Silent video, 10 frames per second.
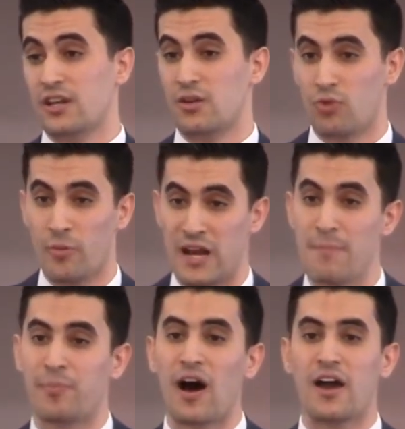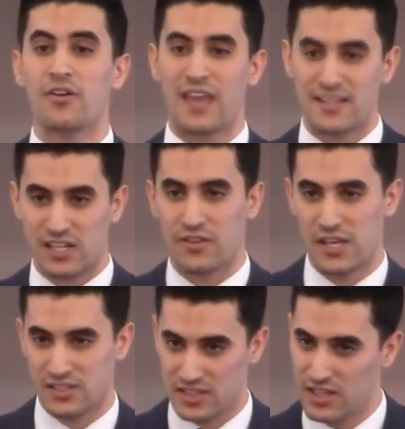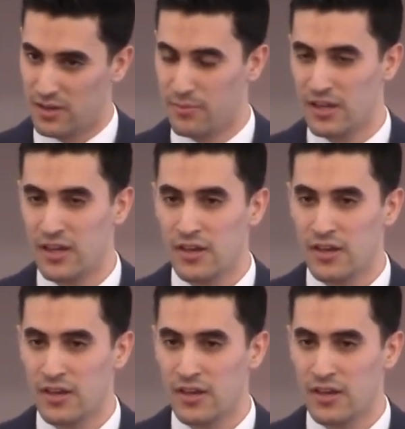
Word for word: and the Roman Empire. That's how they see him.